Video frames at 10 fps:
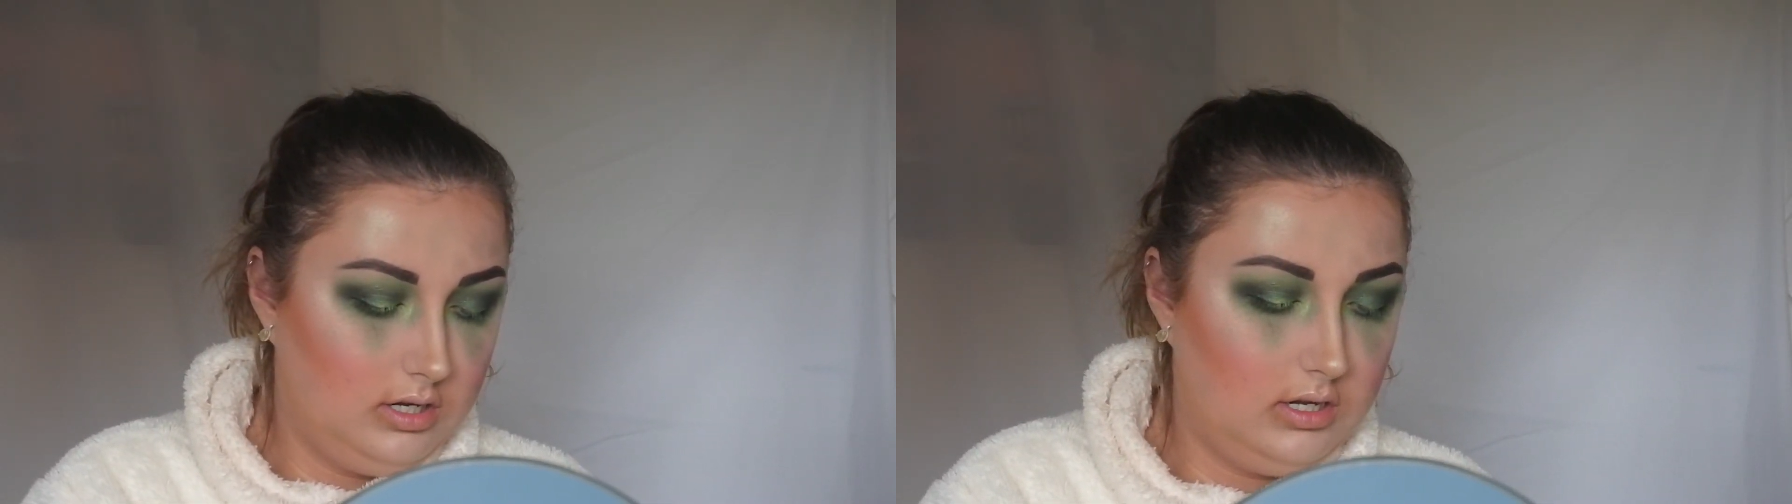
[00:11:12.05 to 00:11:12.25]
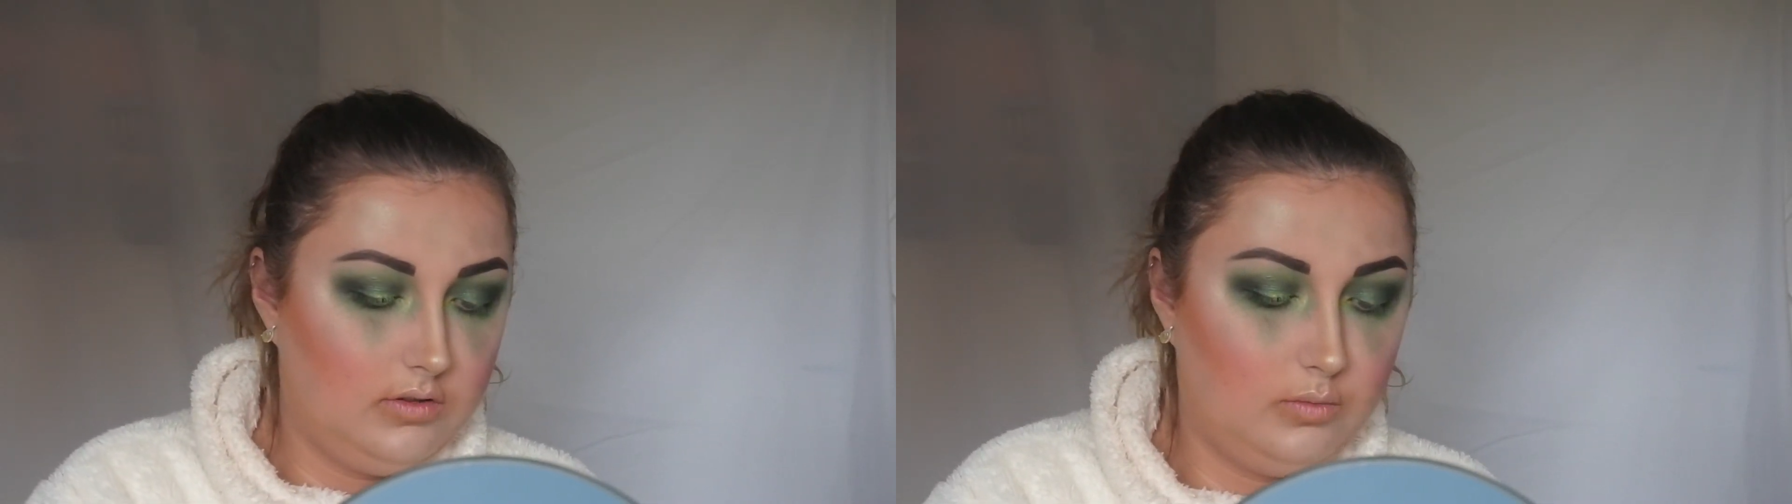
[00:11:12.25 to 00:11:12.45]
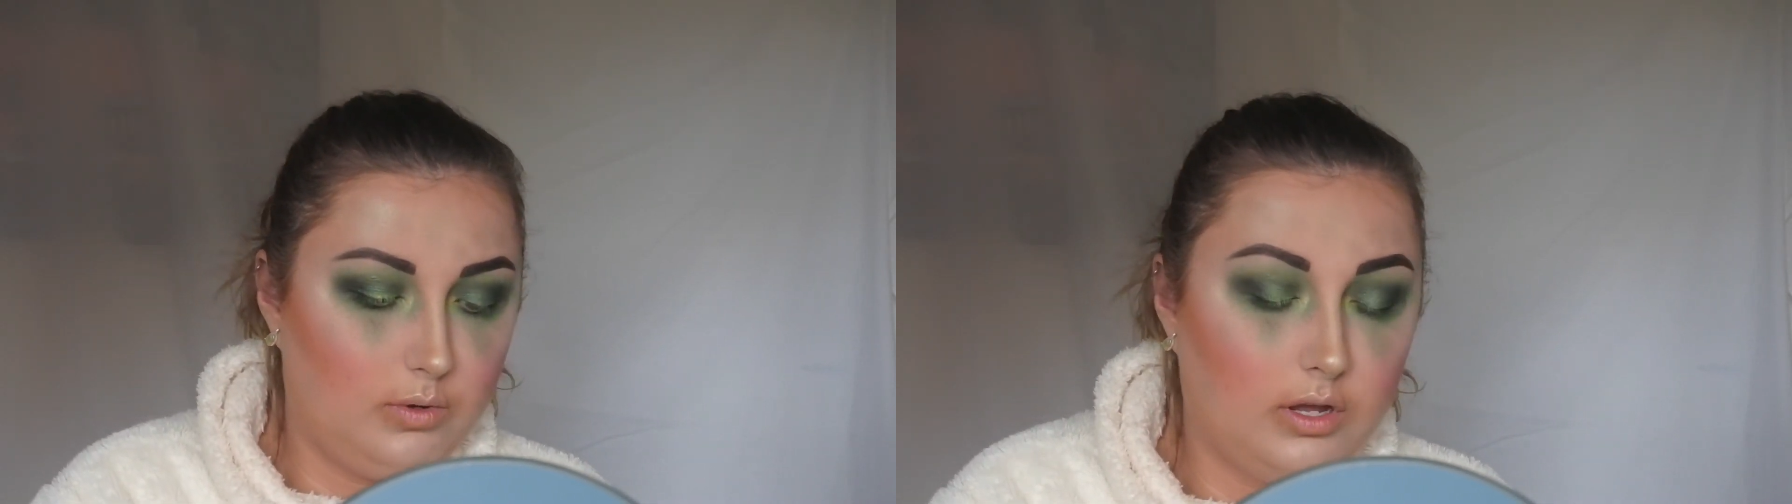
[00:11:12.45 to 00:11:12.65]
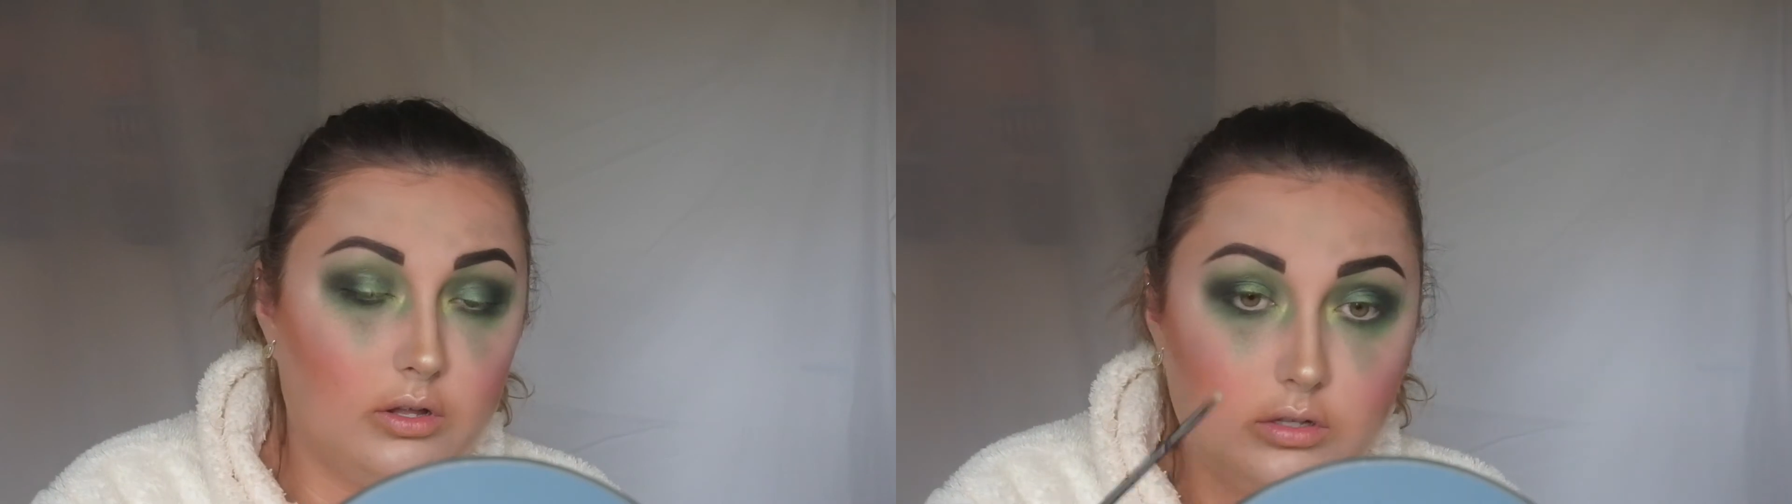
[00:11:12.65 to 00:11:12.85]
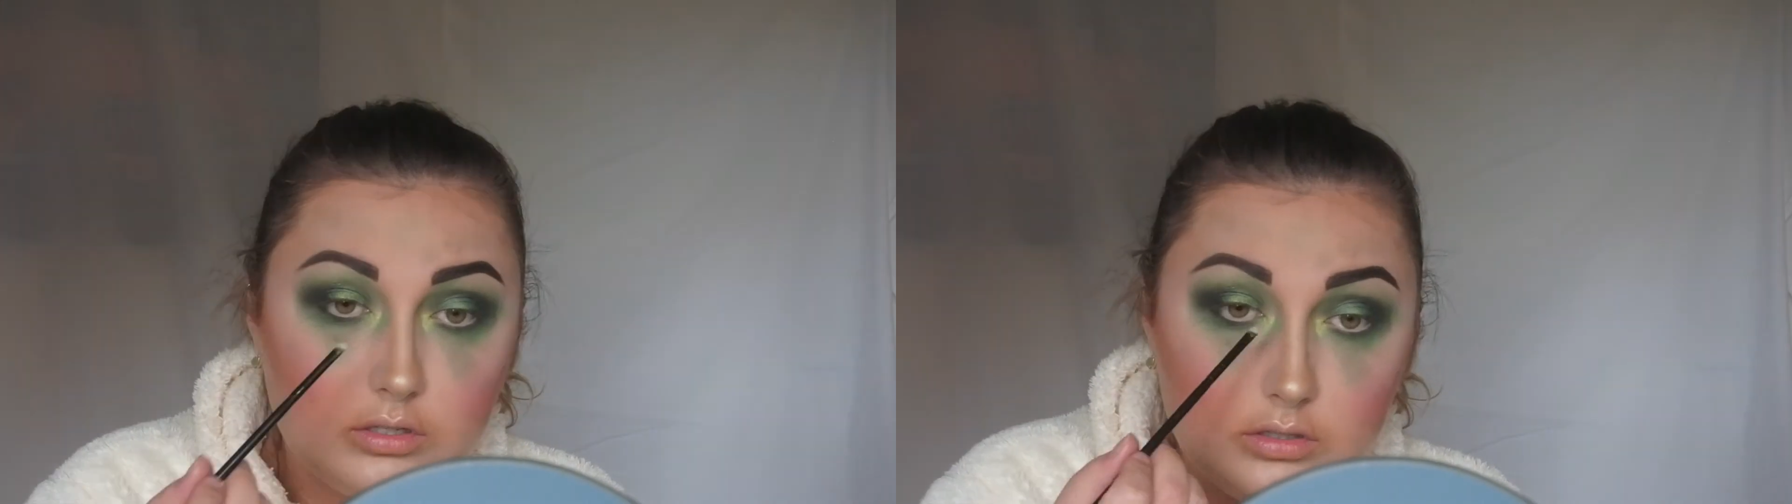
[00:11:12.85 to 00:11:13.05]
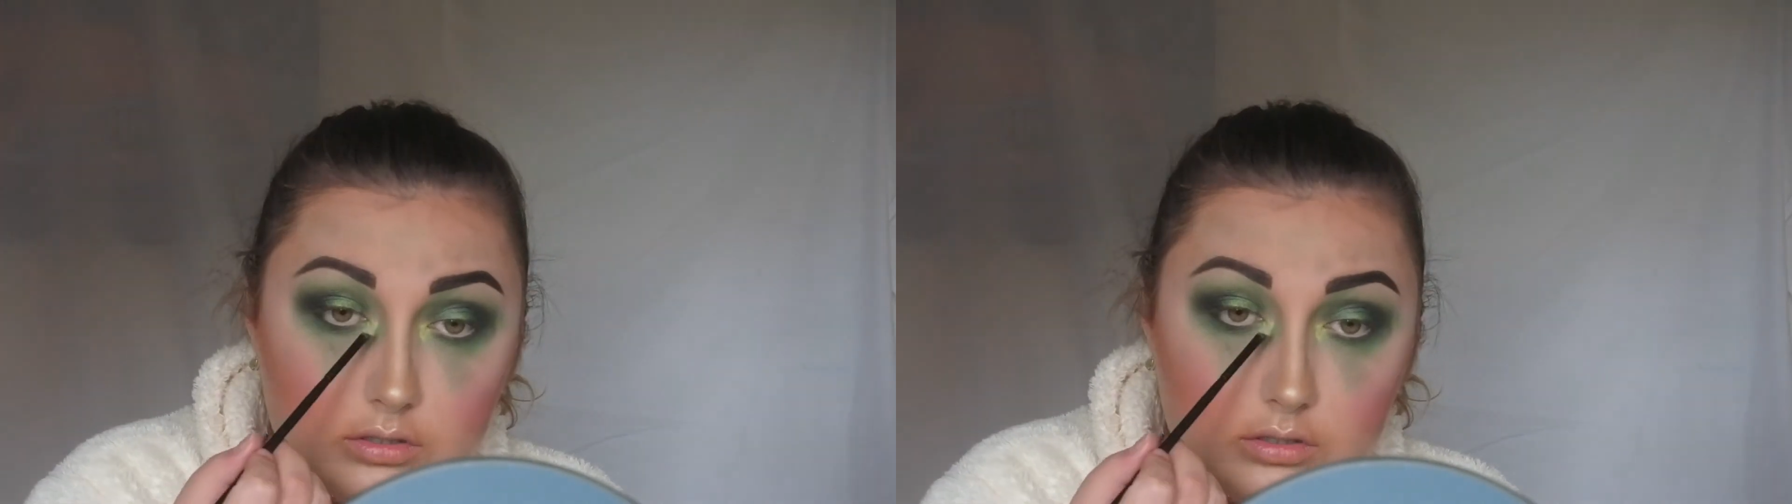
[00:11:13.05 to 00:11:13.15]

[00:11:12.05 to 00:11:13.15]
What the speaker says: as well.